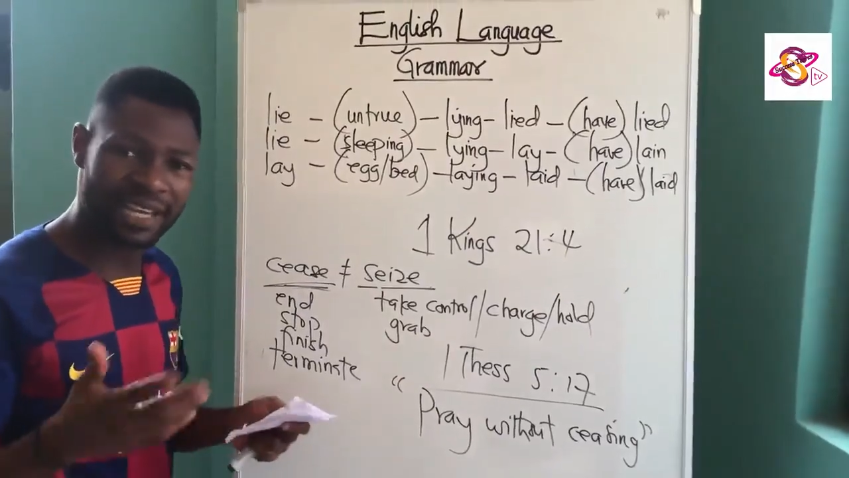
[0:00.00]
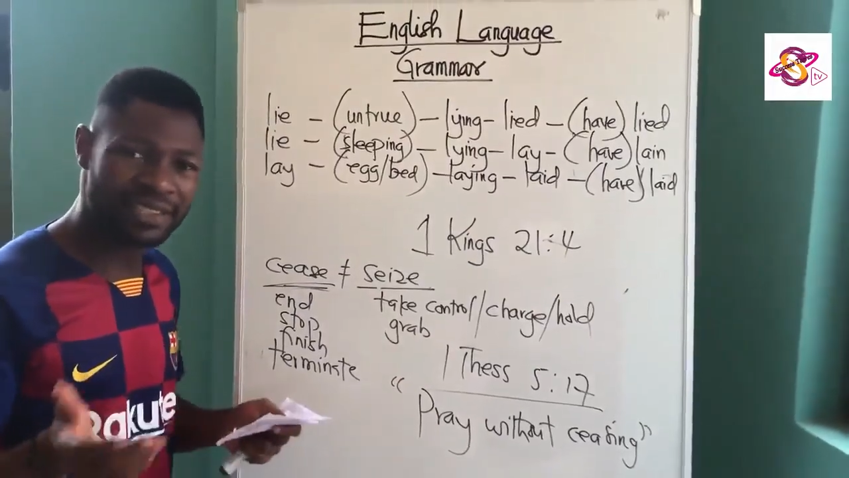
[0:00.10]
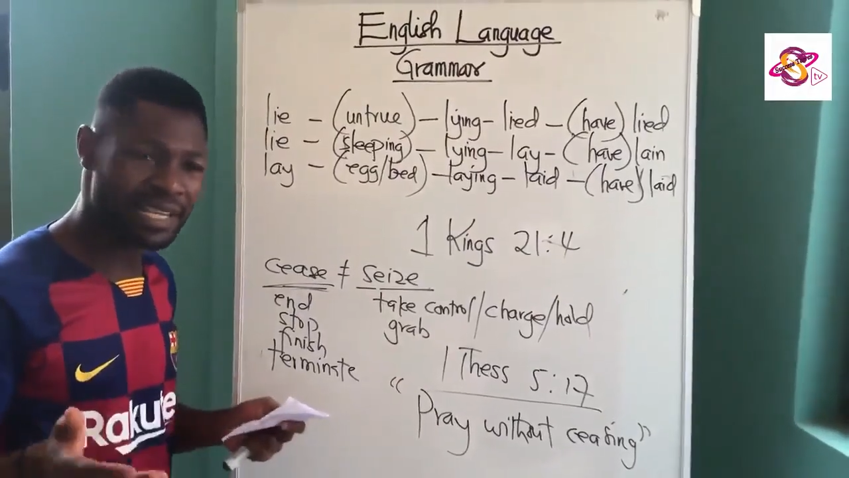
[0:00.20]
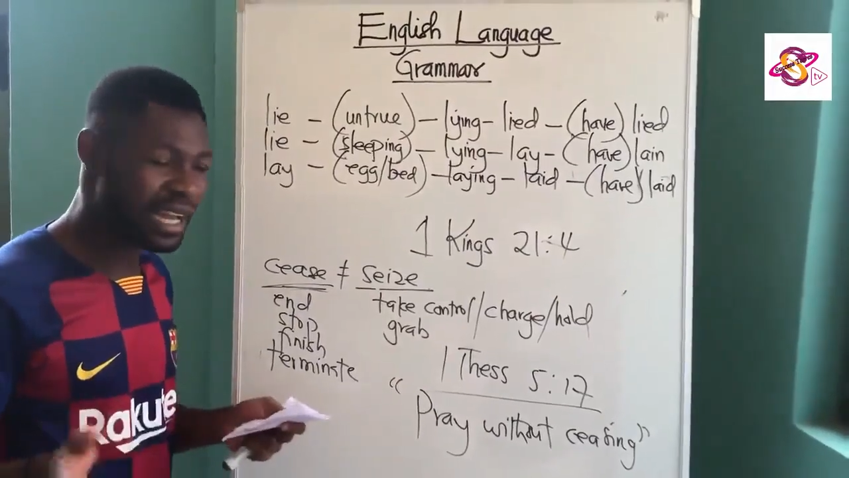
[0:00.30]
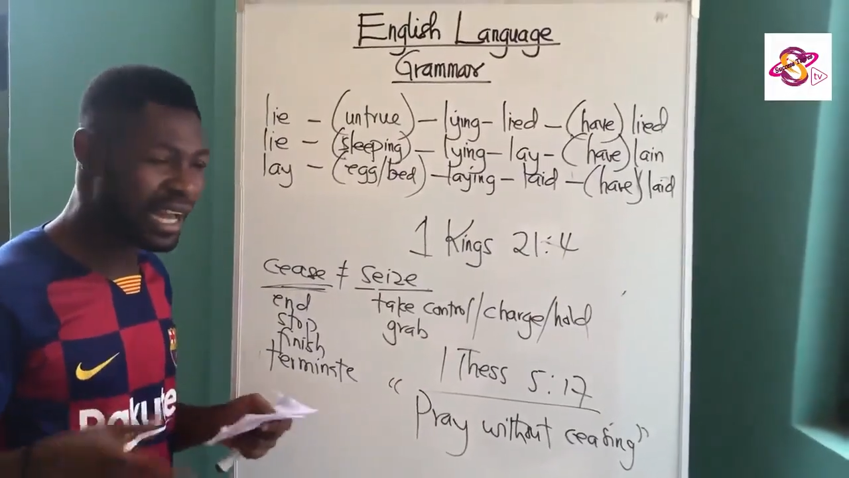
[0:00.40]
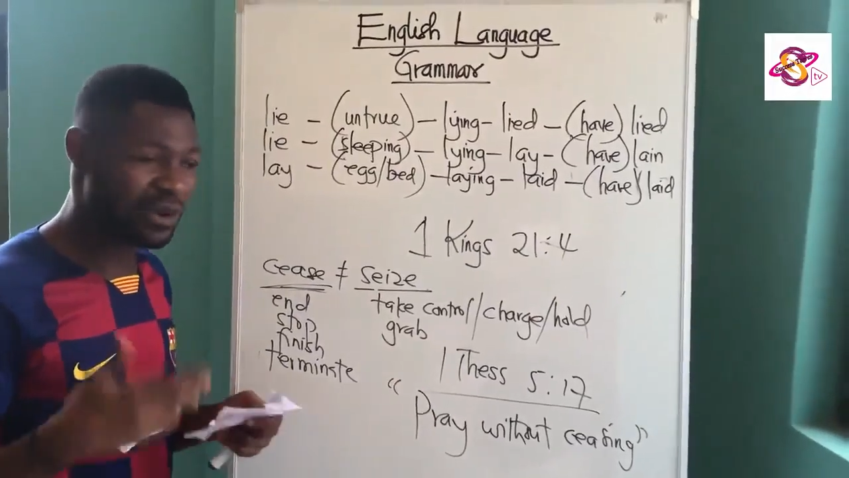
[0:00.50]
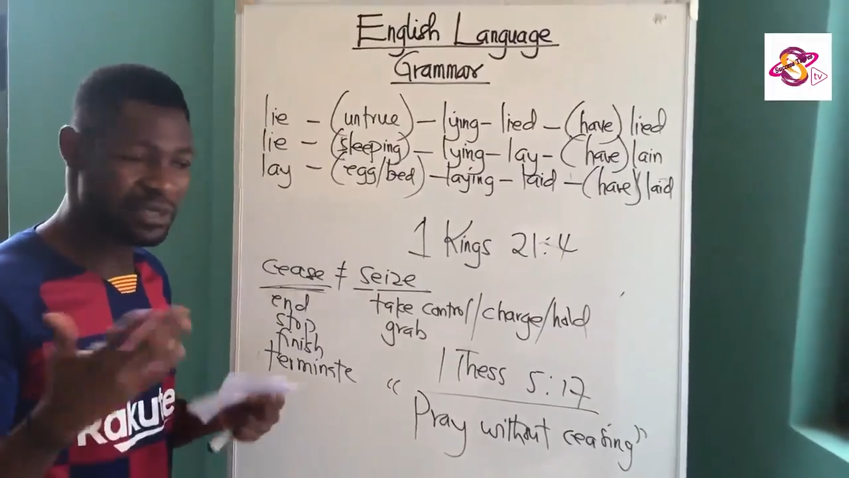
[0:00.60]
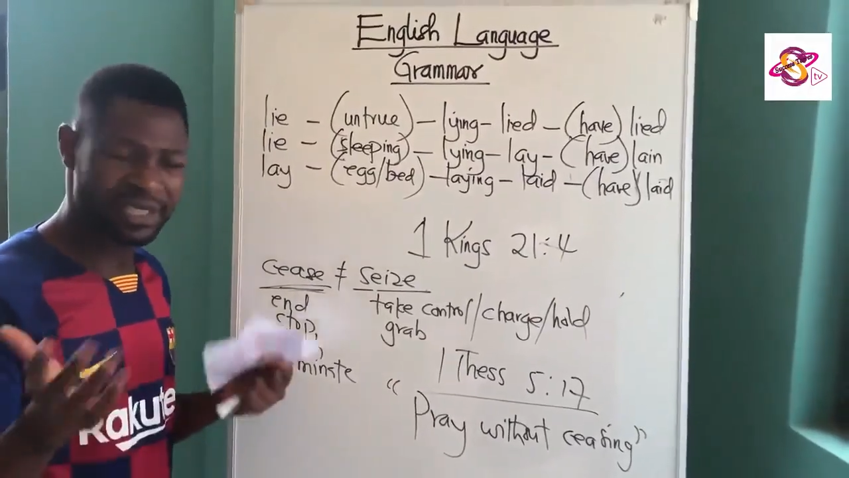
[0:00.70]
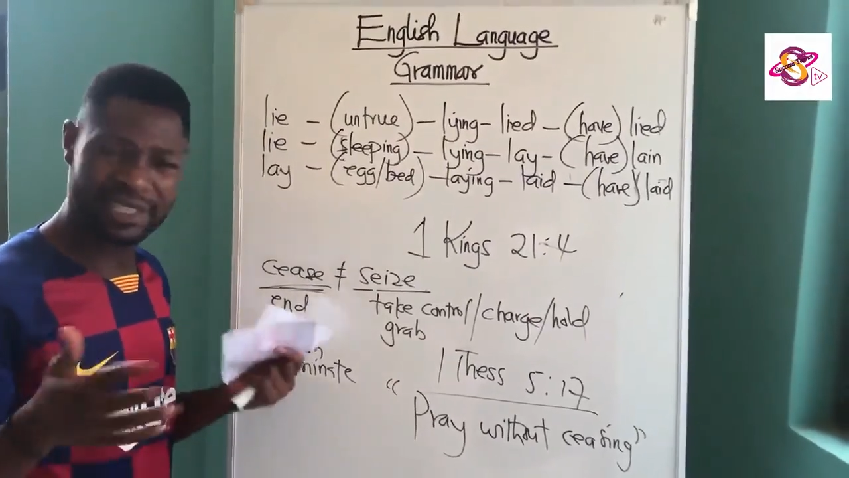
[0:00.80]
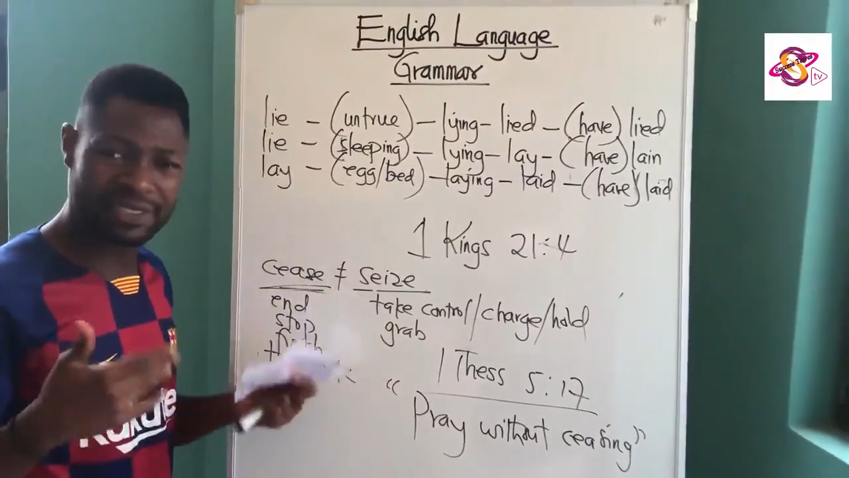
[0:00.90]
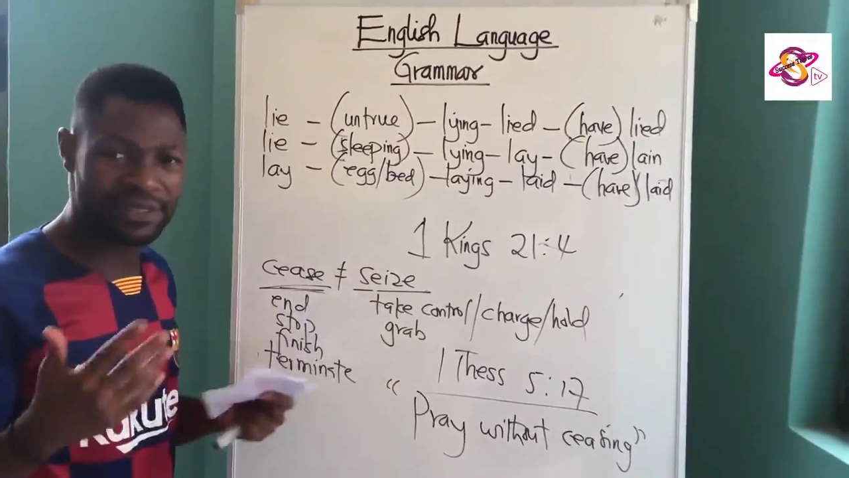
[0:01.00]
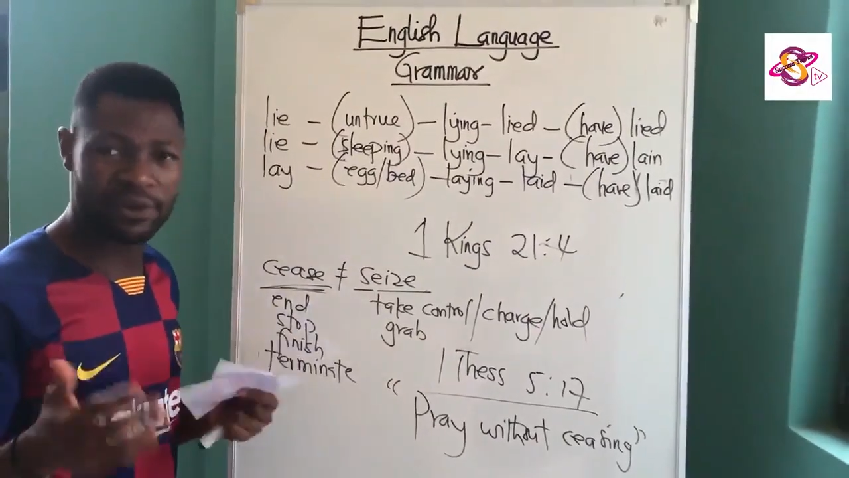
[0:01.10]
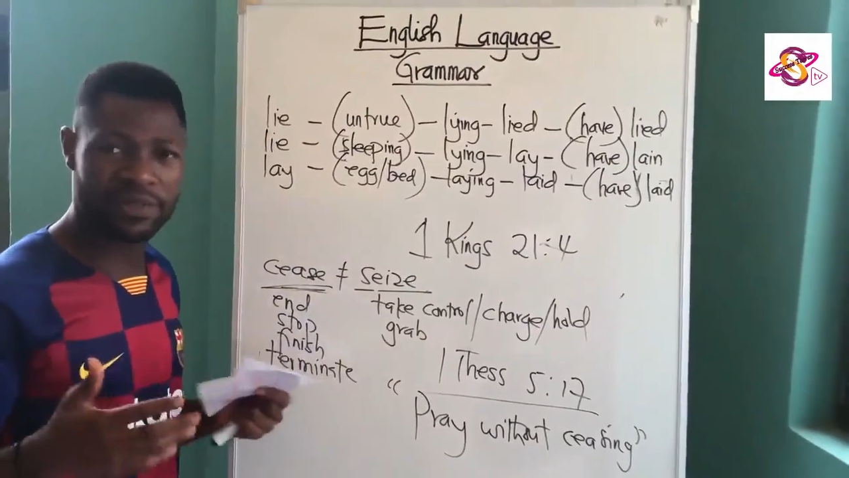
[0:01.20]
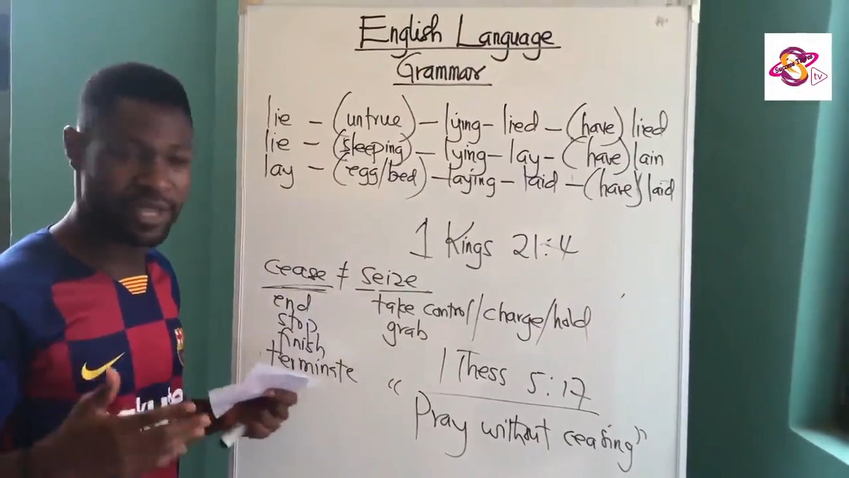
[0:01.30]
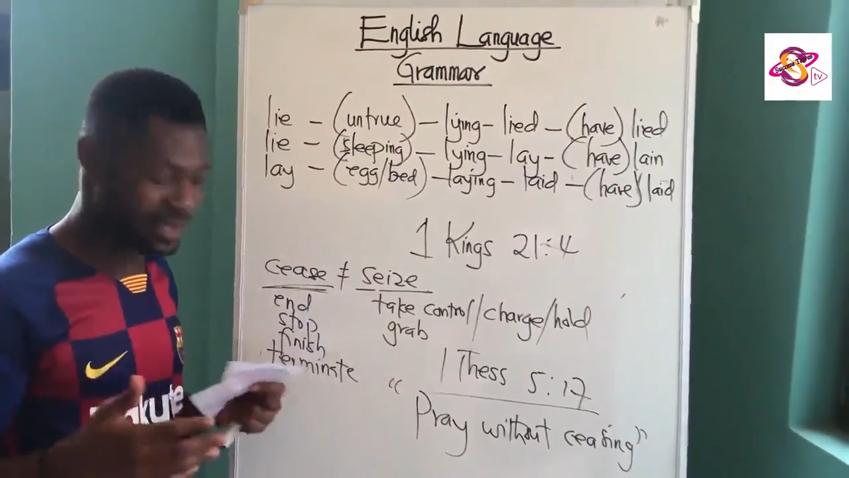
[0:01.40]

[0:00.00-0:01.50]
light out? Let's see all